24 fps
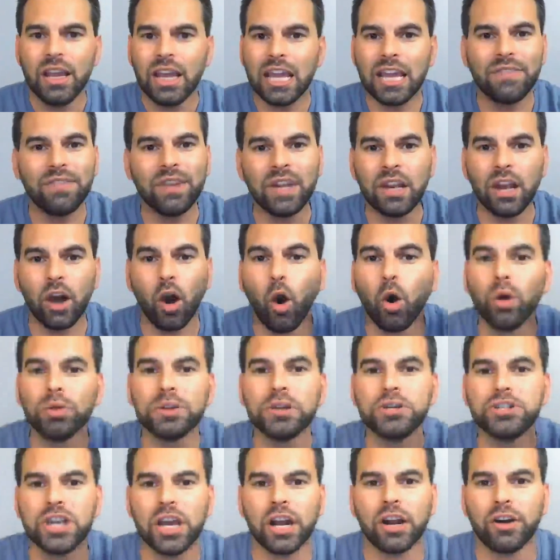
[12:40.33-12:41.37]
even
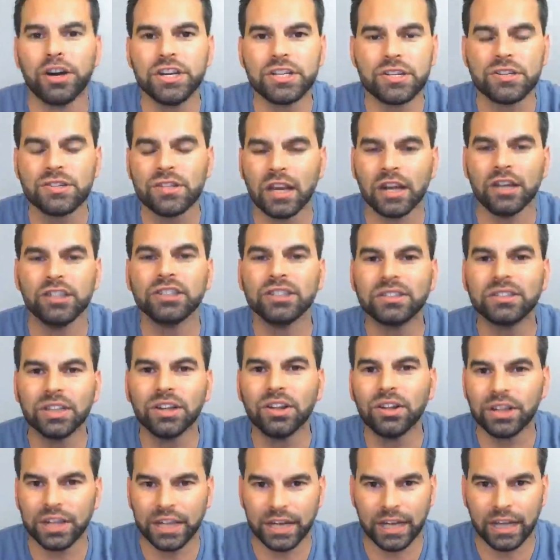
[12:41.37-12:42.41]
older generations that are
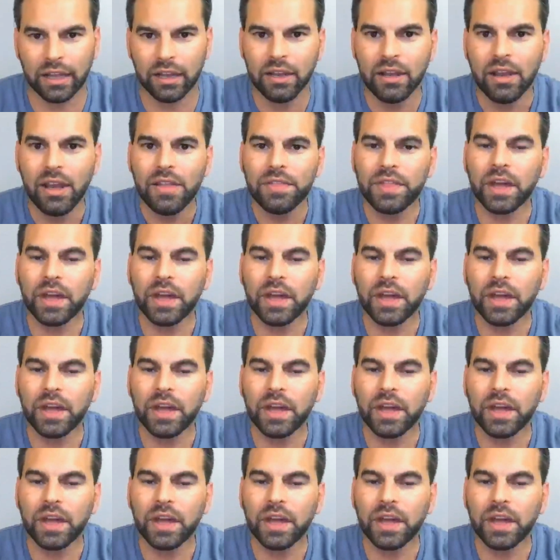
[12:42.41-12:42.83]
still in it,